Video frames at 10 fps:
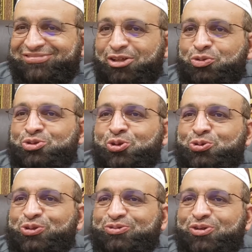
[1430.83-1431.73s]
That was the
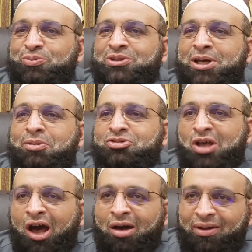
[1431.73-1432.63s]
rule from the time of
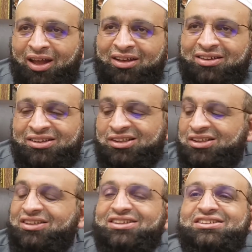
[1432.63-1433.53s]
Sahaba.
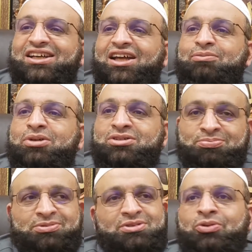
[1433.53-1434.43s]

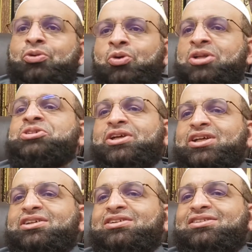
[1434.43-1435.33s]
Because there was no
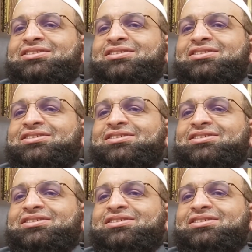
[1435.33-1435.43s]
internet.